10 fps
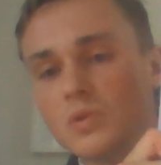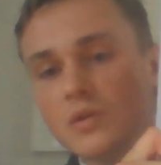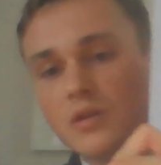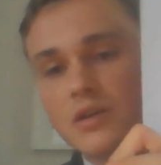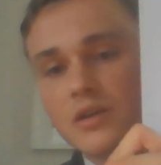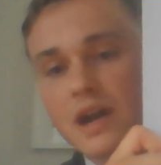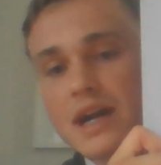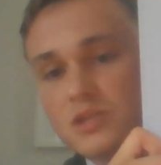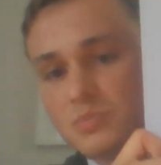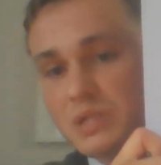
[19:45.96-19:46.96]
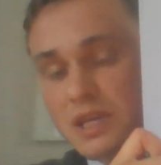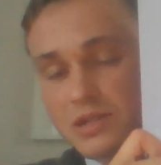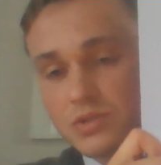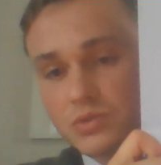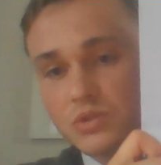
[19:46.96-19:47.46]
or our action
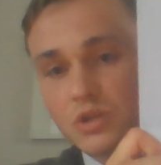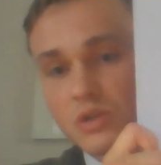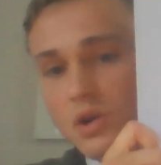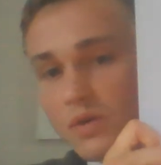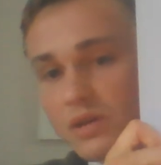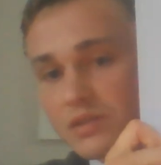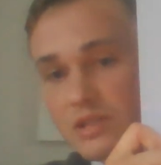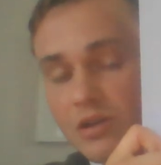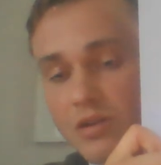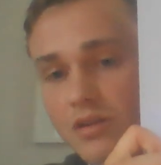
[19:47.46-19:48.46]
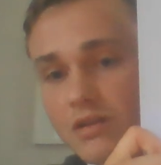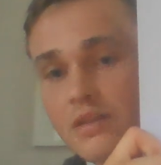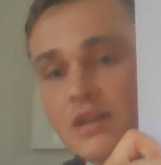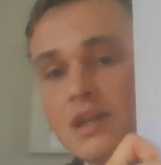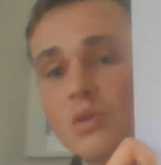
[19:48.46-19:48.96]
potentials are going in our heart.
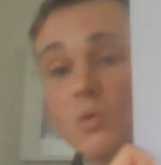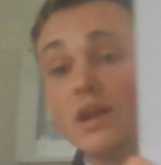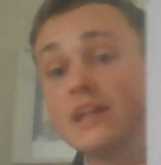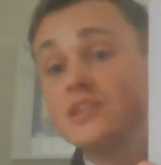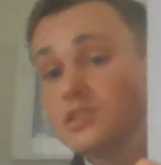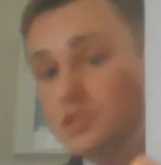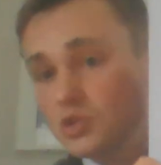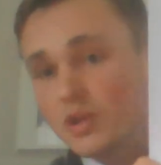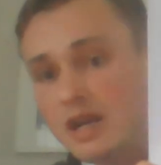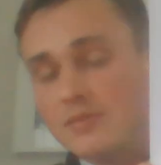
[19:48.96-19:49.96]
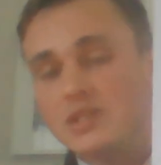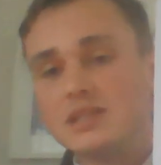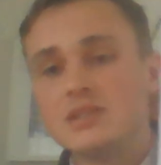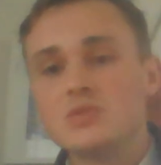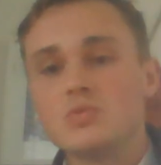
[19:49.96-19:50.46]
What I just described
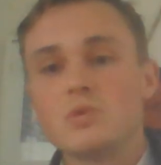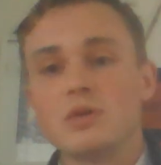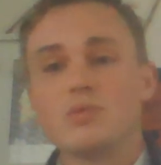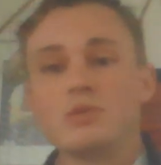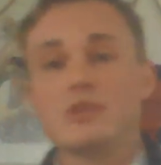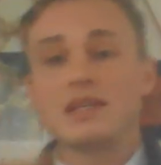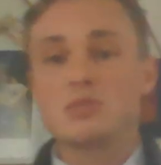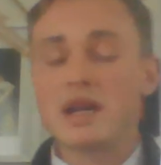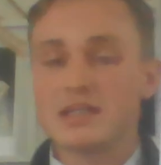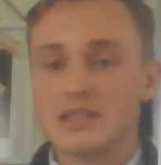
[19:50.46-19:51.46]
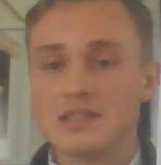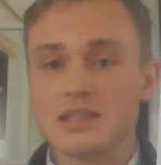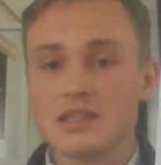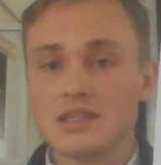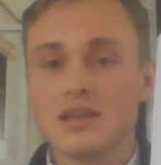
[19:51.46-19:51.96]
is what we would expect to
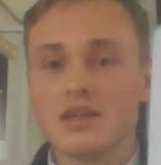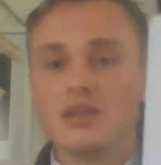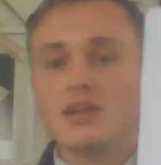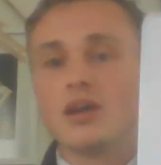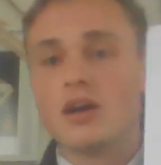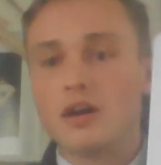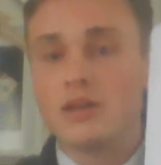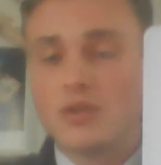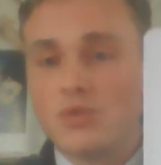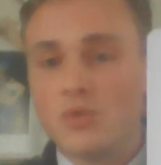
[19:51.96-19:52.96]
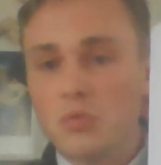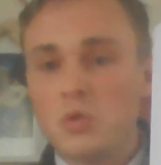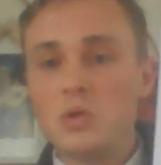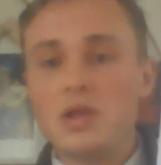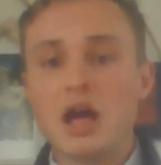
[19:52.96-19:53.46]
see on a
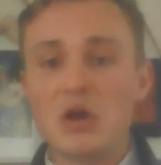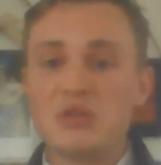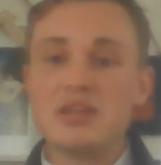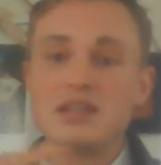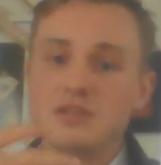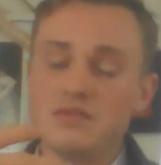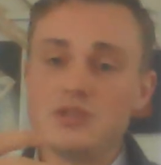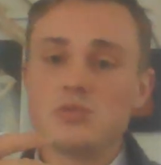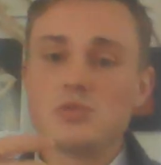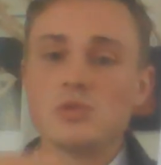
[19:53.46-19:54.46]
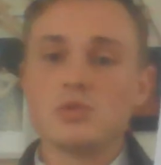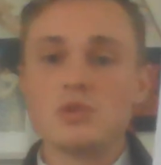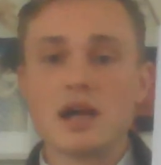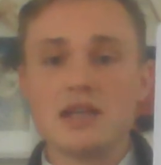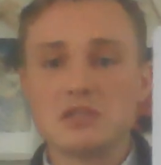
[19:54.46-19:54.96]
normal, healthy individual
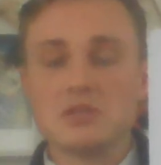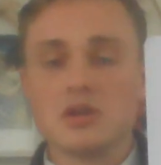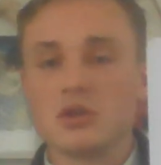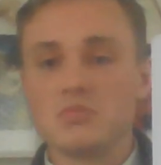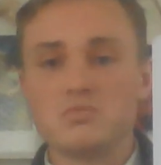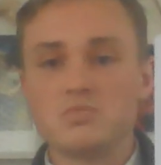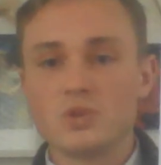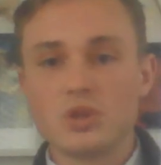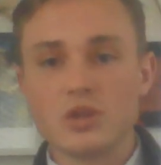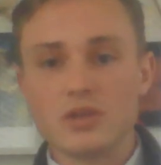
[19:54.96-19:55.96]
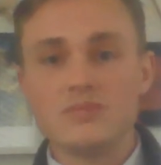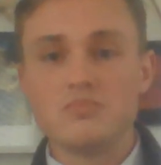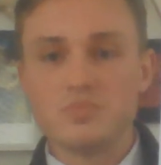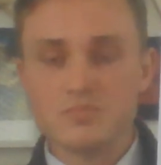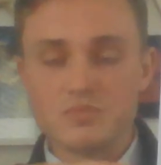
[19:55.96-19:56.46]
who has a good
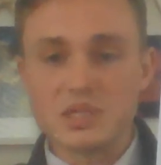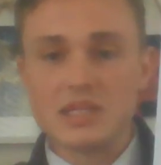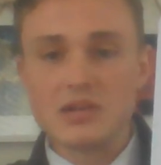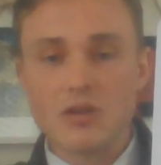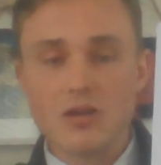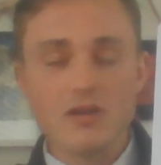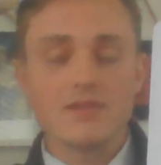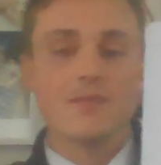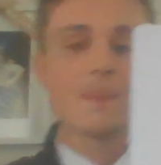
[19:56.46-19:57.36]
beating heart.